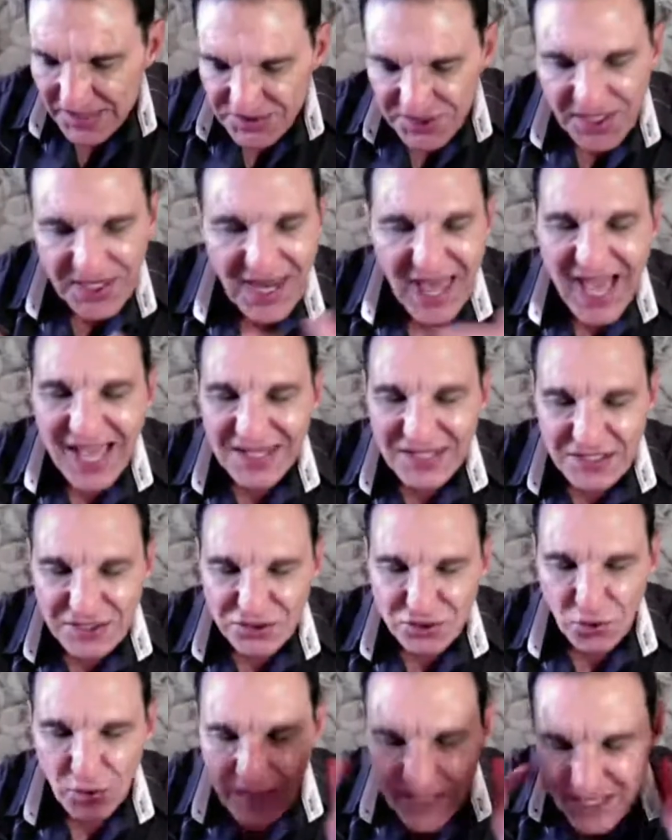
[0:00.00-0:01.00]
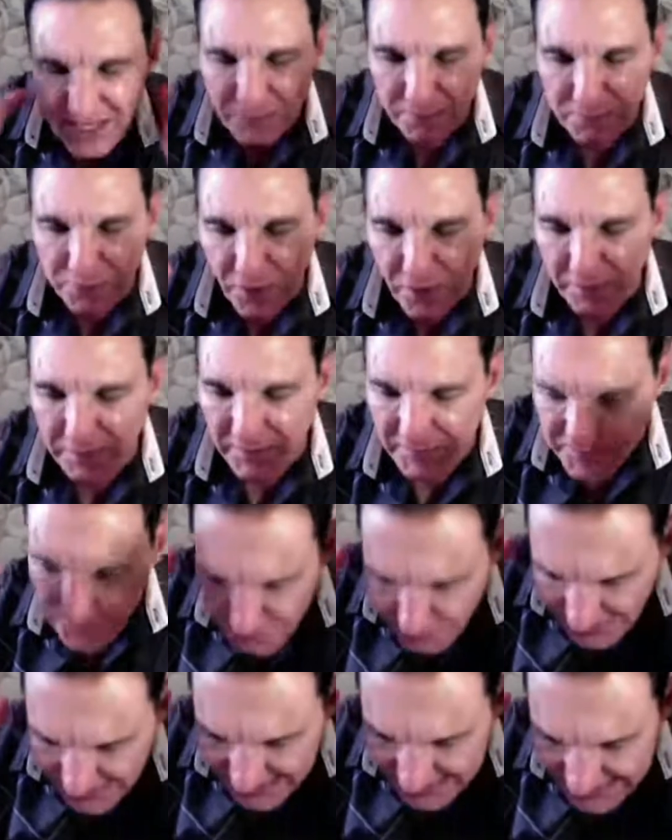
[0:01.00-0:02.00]
Tinnitus or ear problems
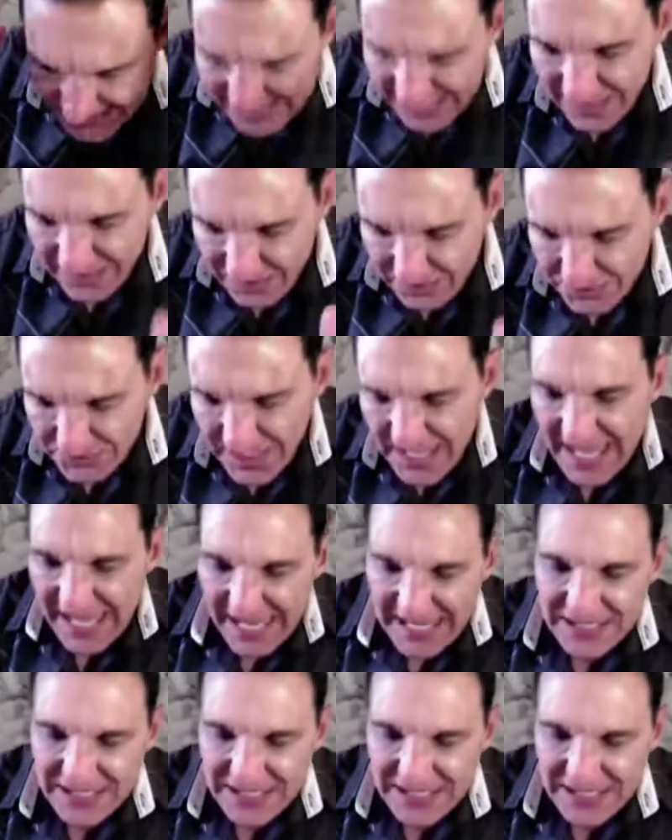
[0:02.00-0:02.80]
be healed.